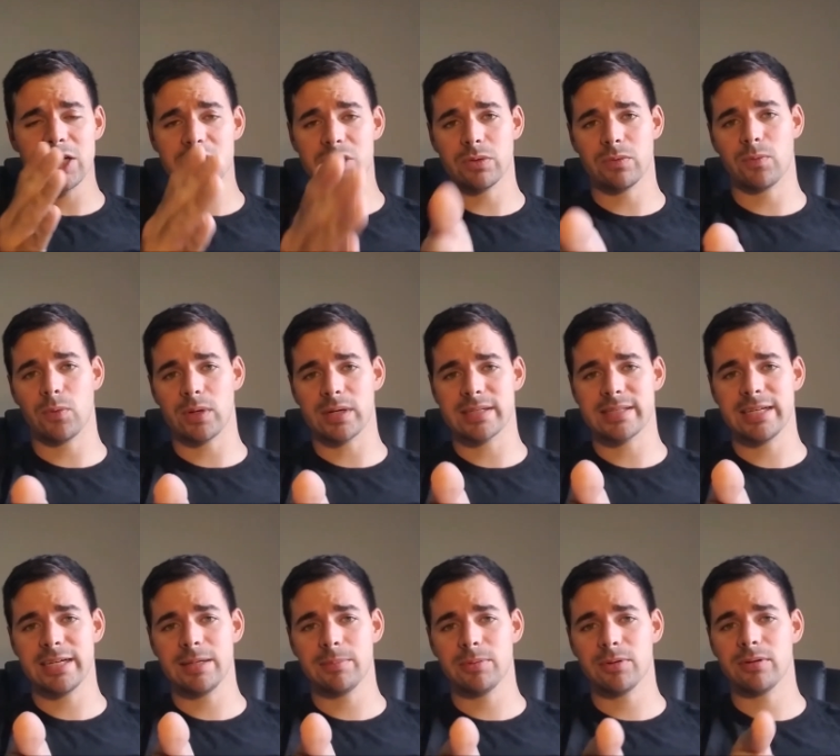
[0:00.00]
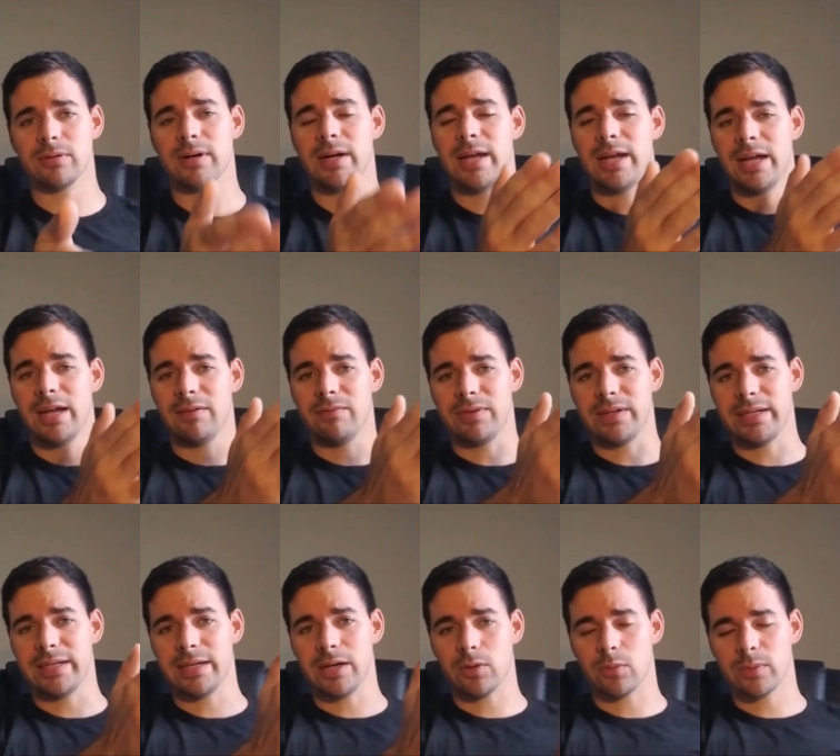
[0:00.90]
So for example,
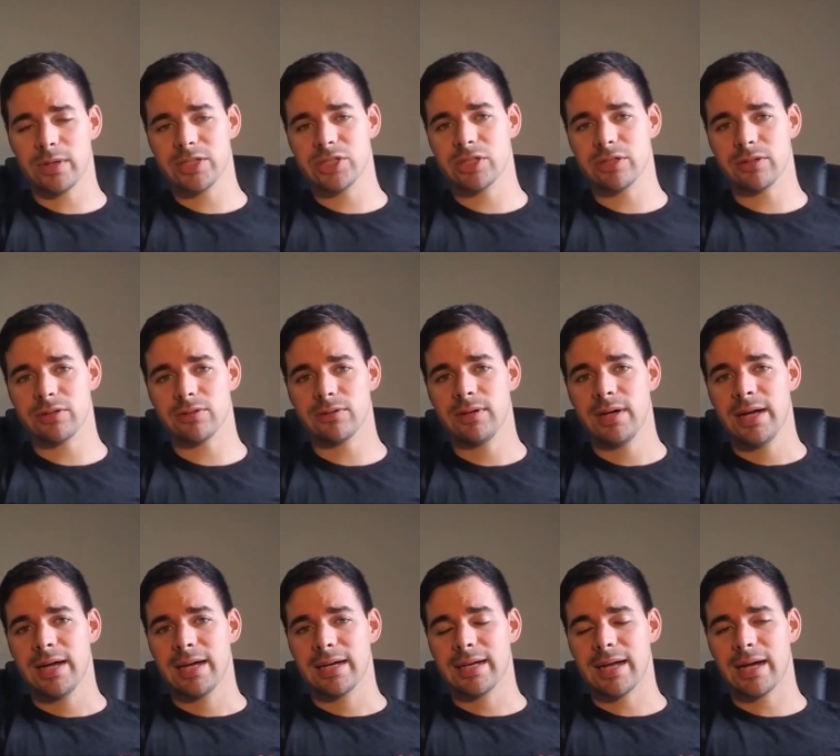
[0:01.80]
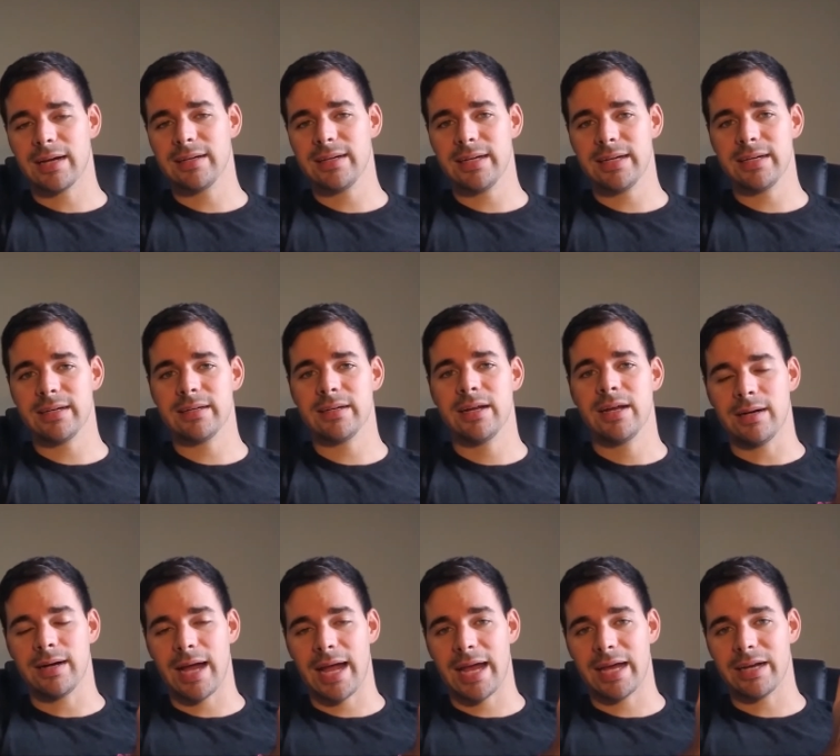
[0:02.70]
the original Cayenne
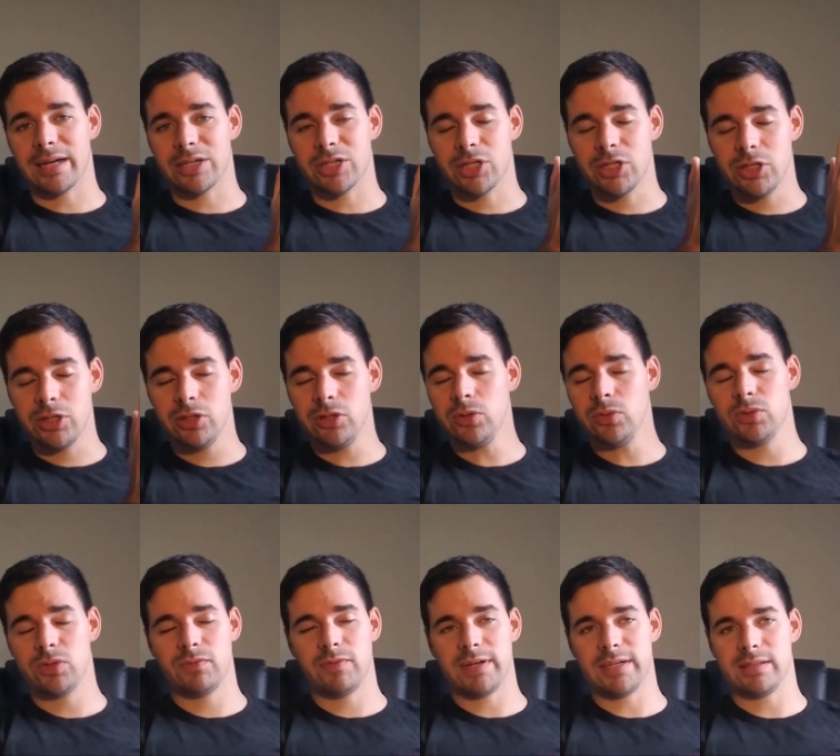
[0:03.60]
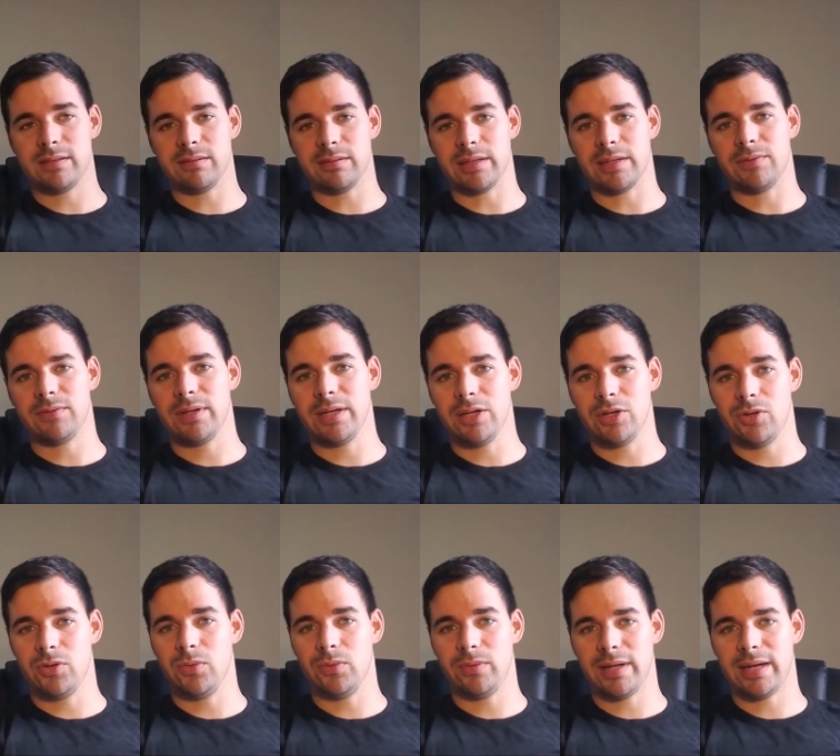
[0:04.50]
had a huge facelift in
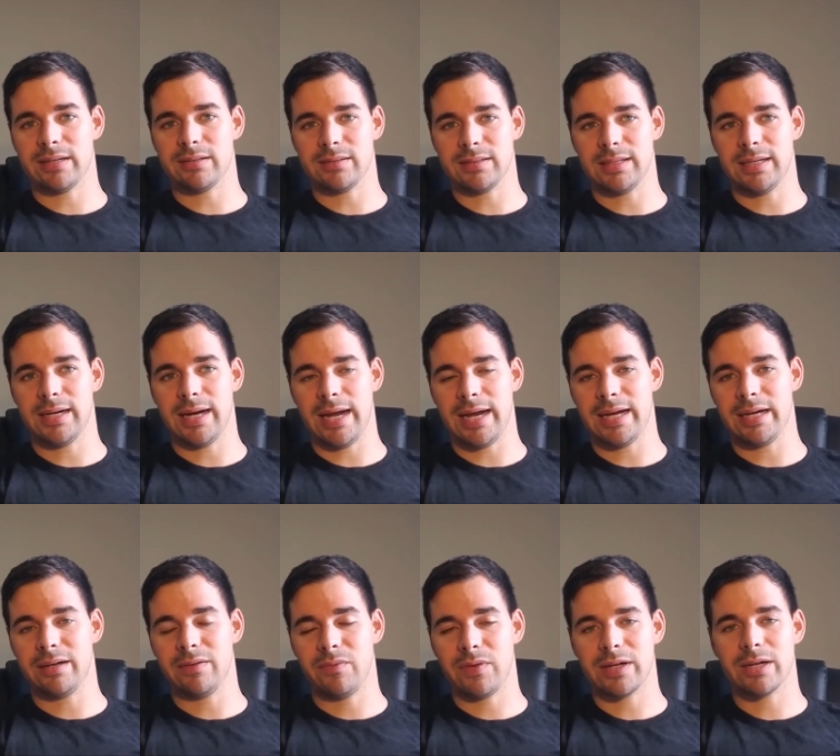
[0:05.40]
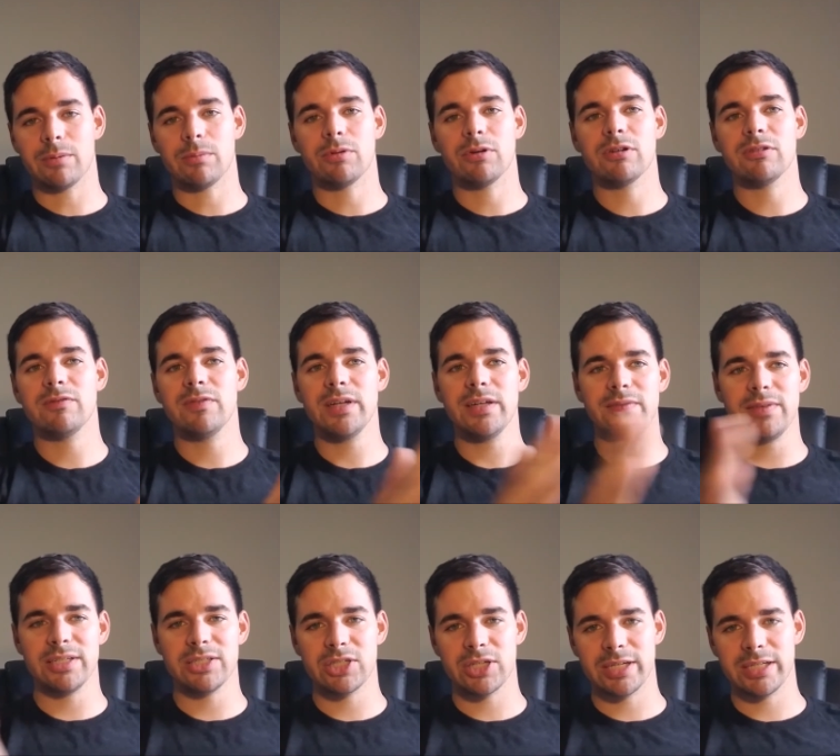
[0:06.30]
2008. They
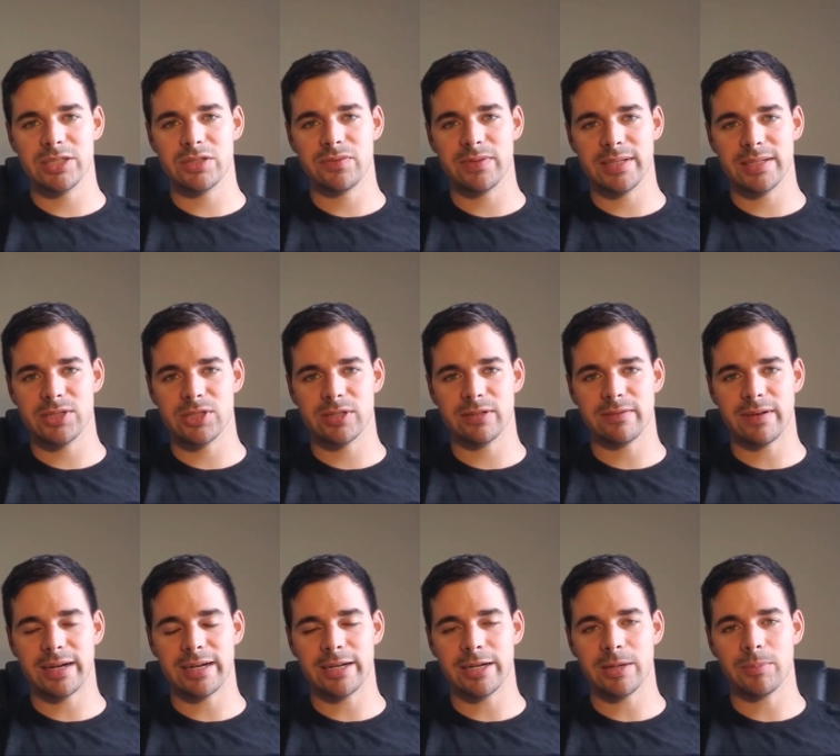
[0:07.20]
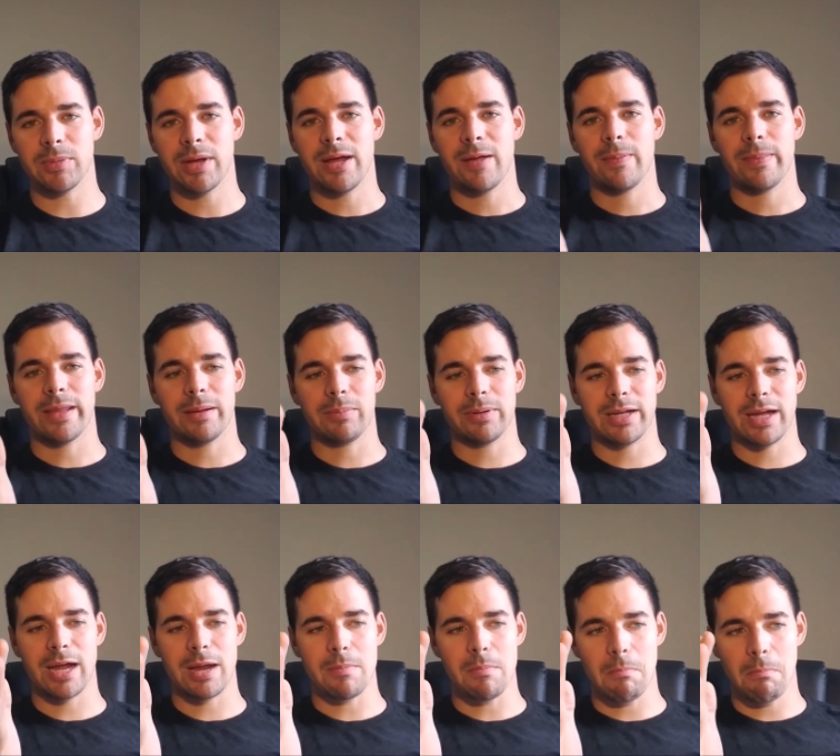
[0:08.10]
completely changed the engine lineup. They
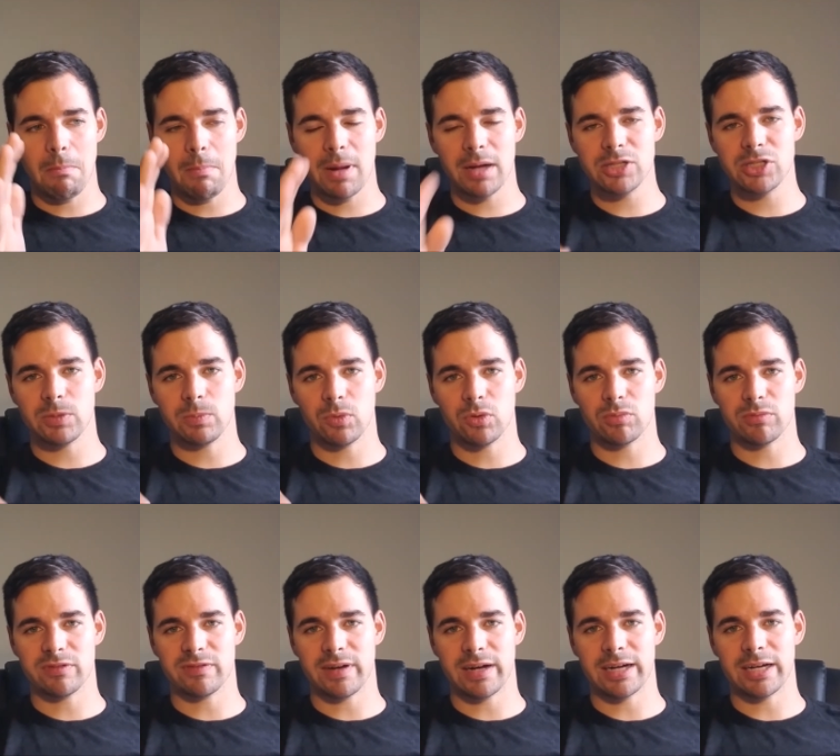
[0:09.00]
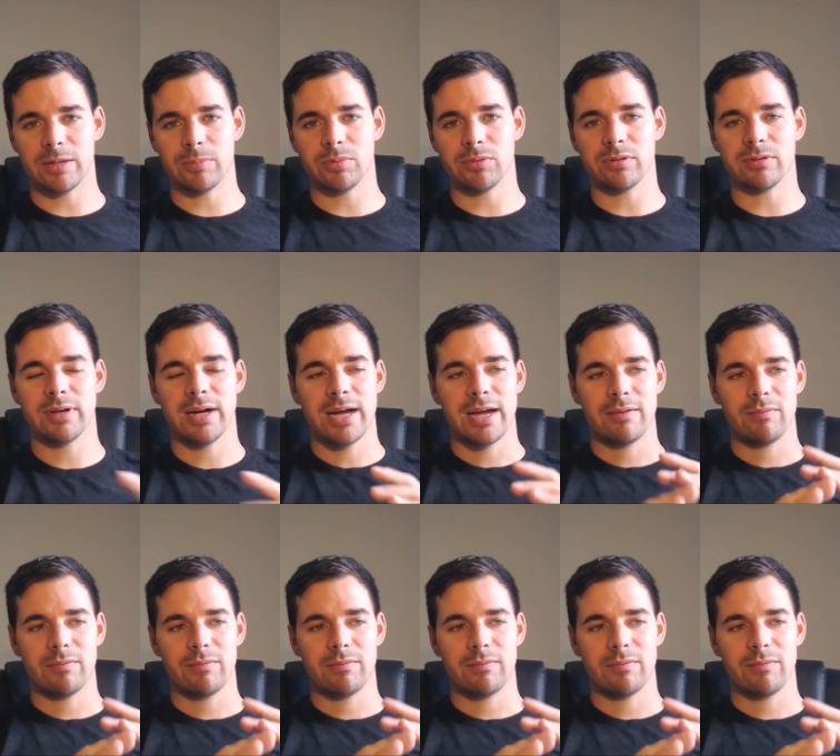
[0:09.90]
became much more reliable.